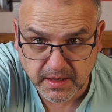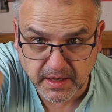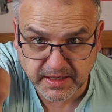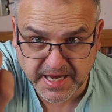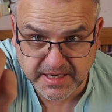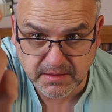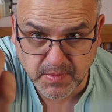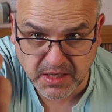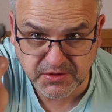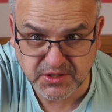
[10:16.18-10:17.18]
a Canon
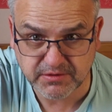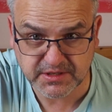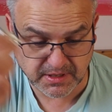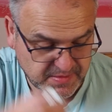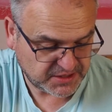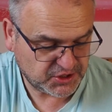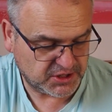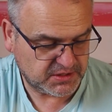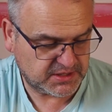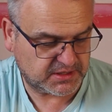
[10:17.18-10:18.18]
motor, as I mentioned.